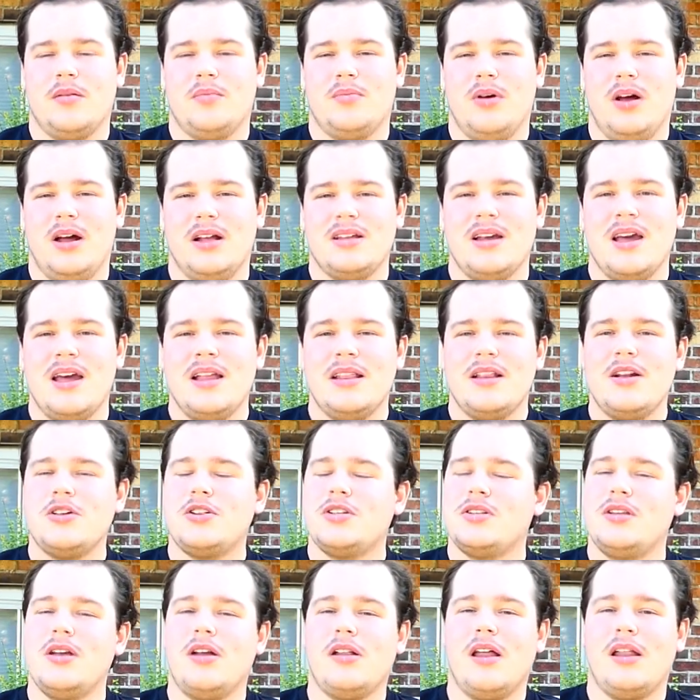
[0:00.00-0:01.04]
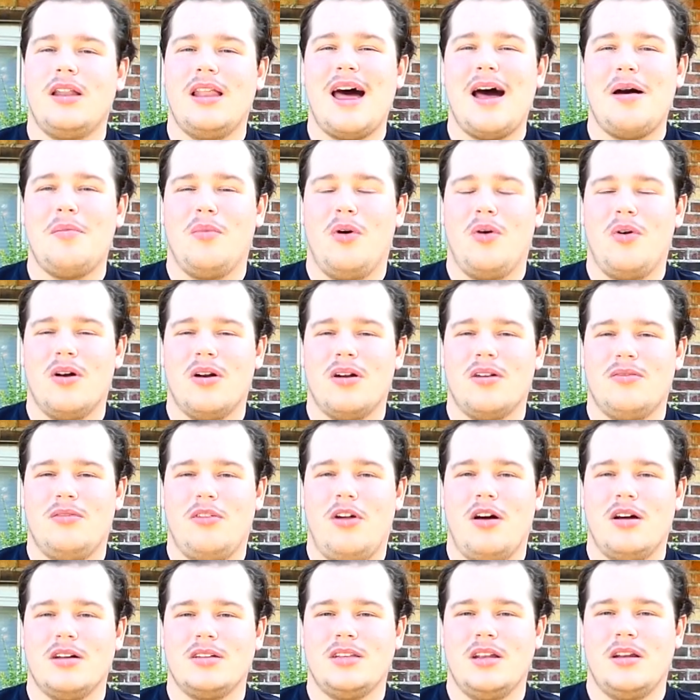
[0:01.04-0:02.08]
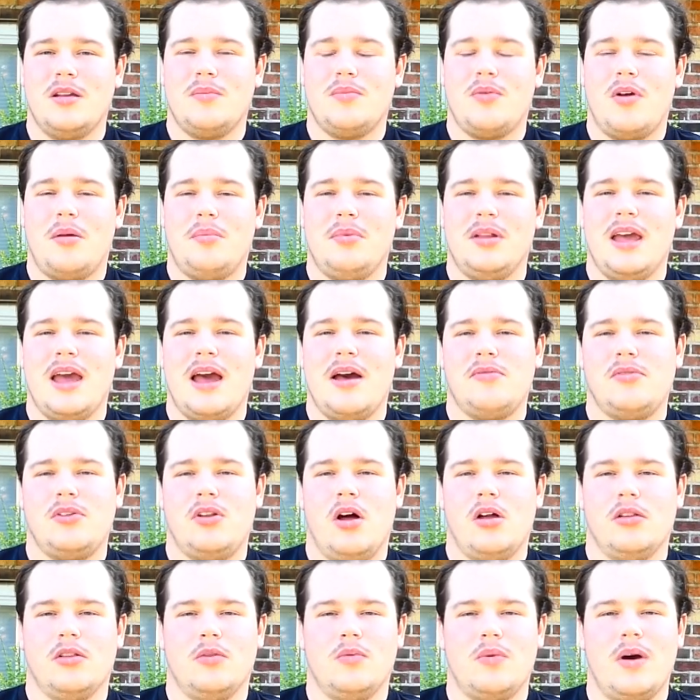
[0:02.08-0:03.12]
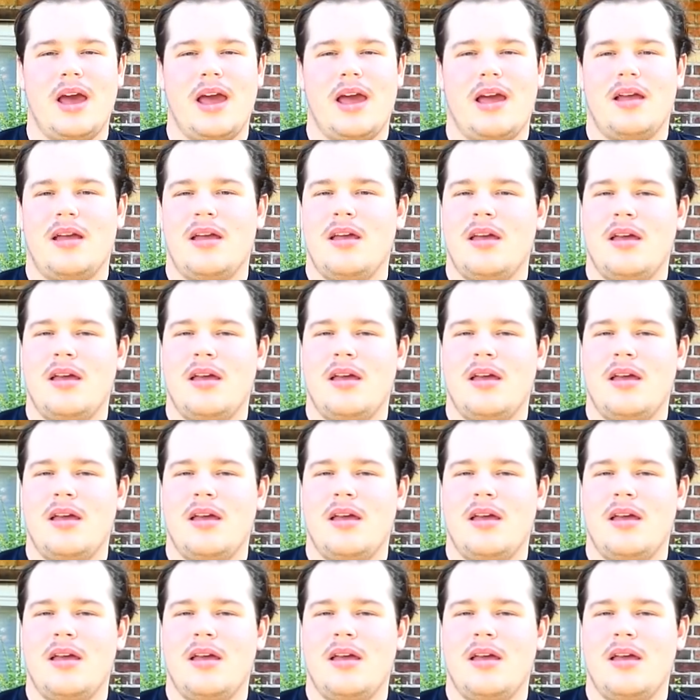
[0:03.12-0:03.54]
but there's still a lot more vlogs that I'd probably have along the way.